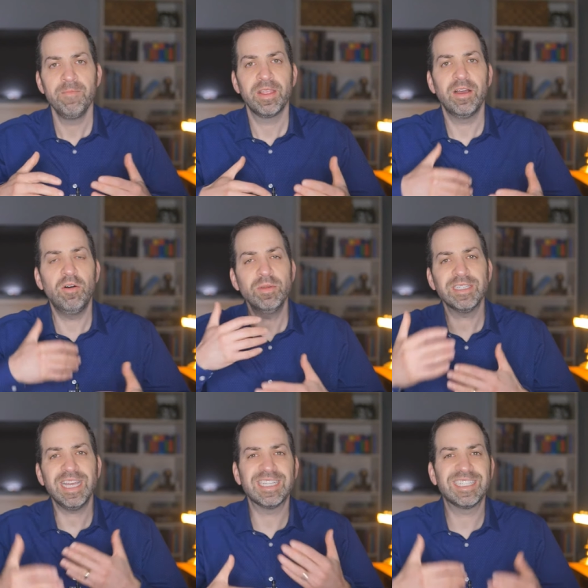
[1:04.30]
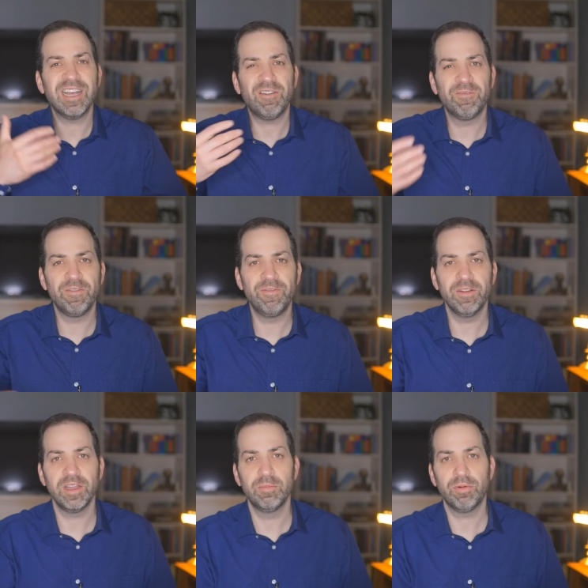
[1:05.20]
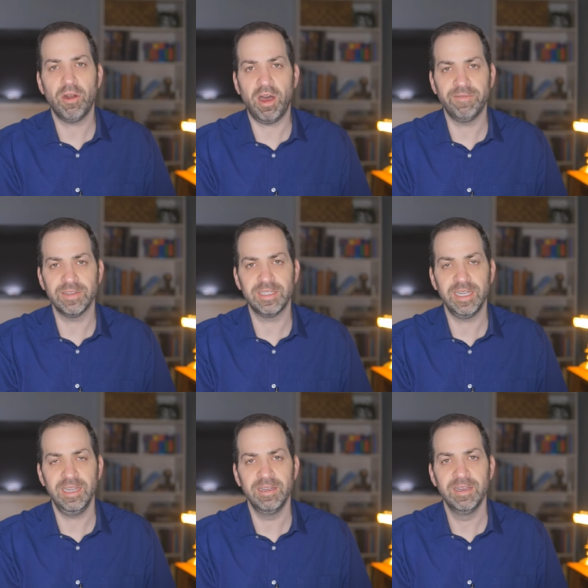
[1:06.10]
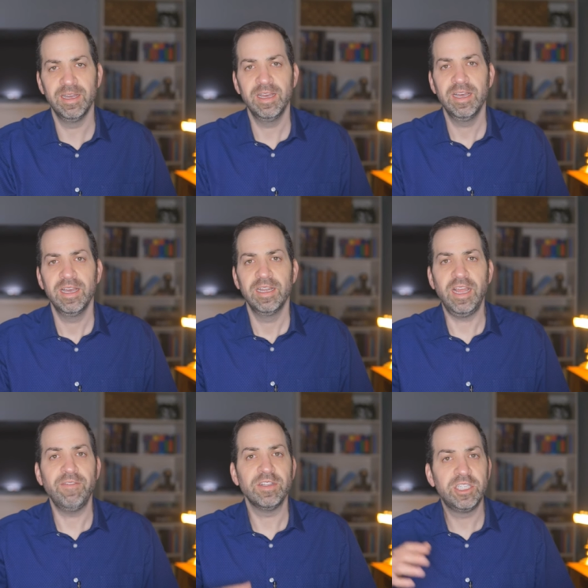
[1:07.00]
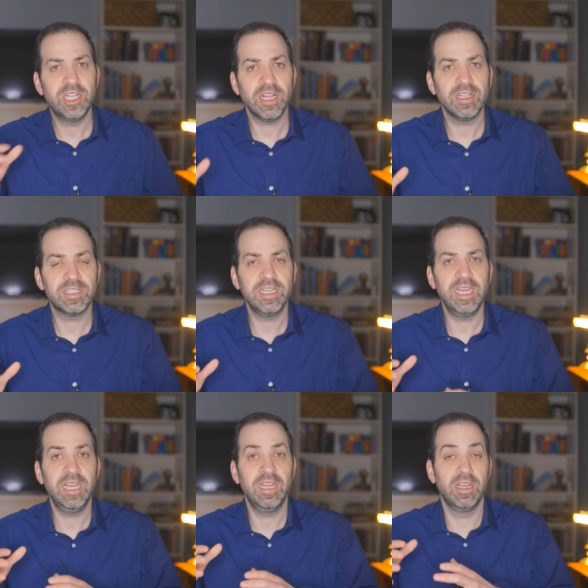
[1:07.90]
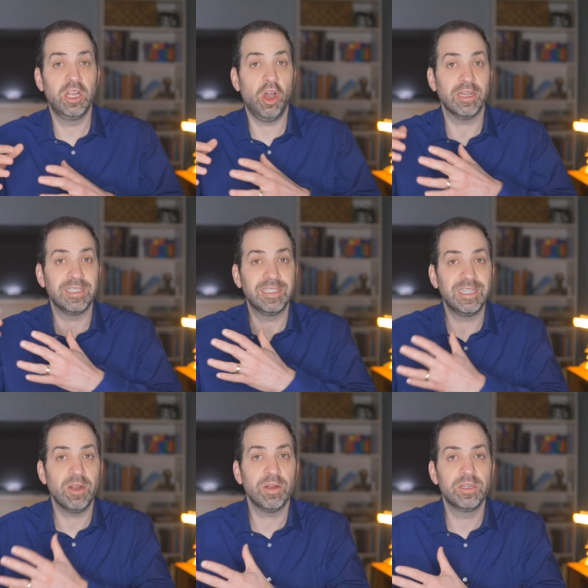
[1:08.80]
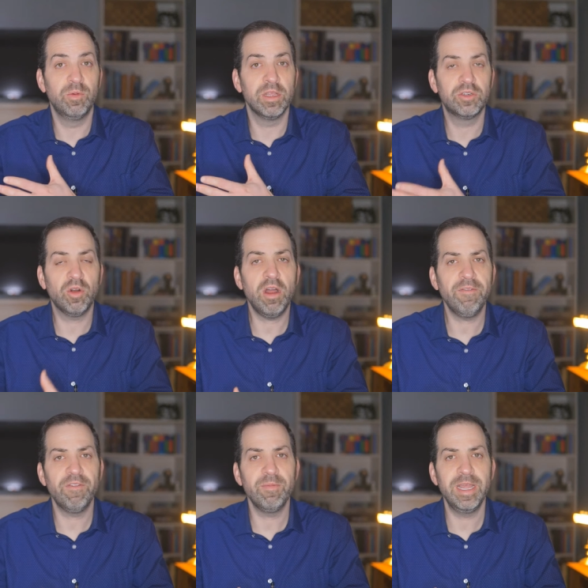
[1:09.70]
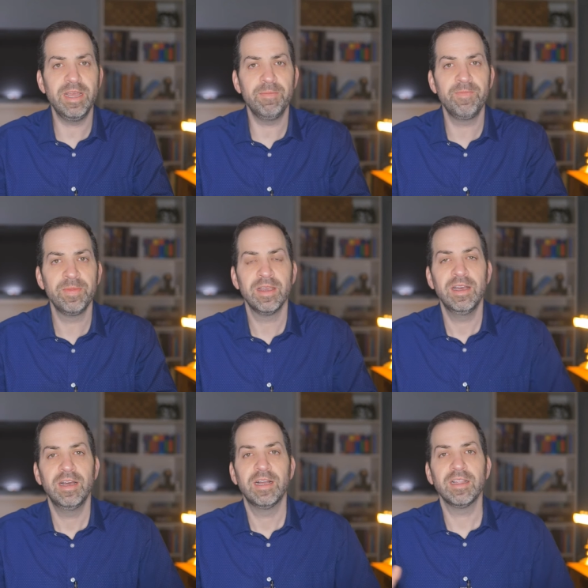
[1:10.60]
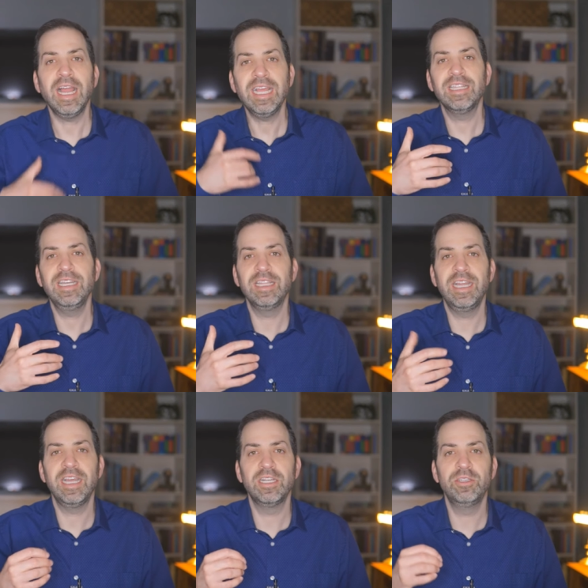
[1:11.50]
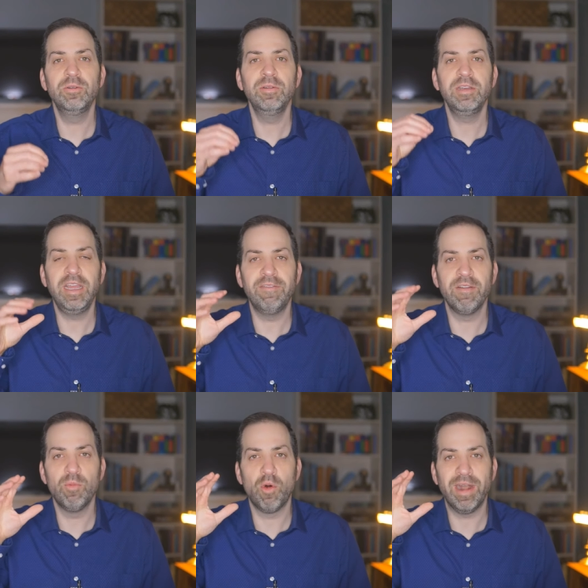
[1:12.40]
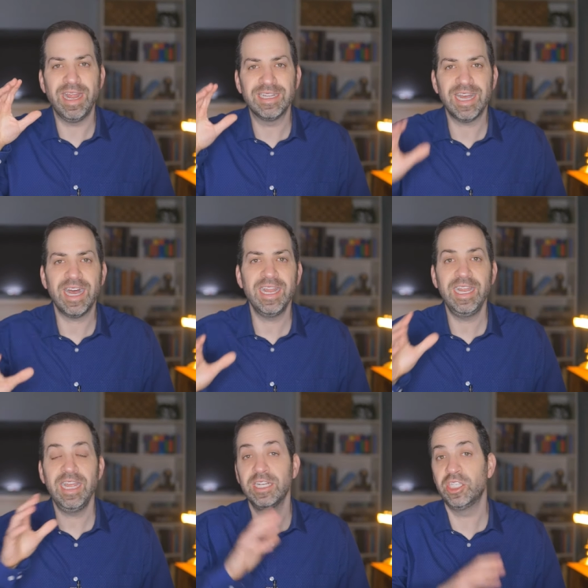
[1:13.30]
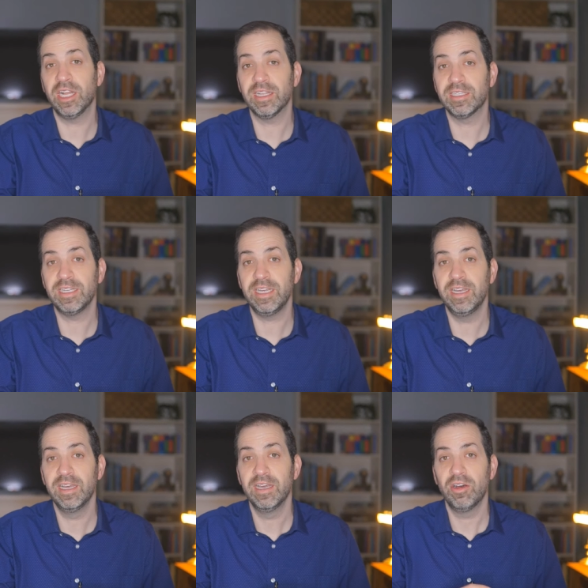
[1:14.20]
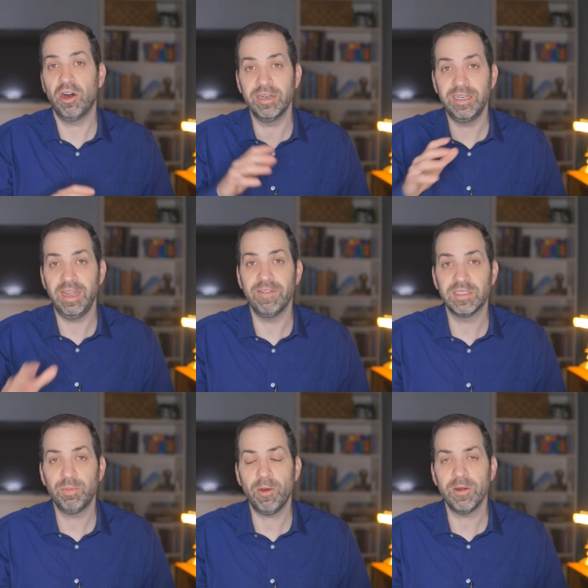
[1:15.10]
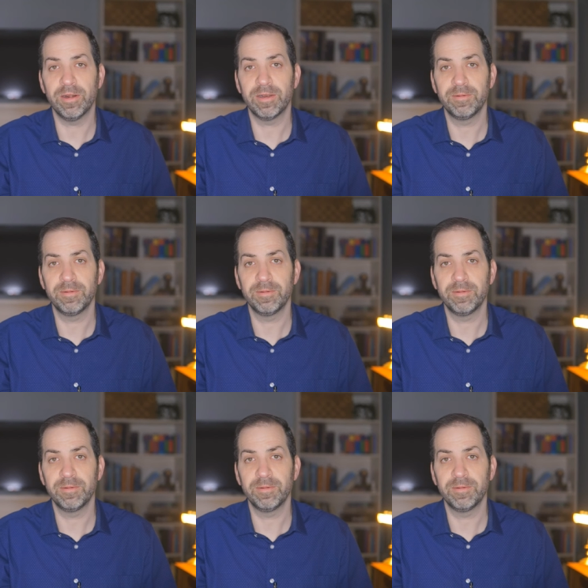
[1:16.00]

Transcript: almost like a self fulfilling prophecy. David's jealousy causes Sarah to withdraw from him, likely leading to even more anxiety and jealousy on David's part.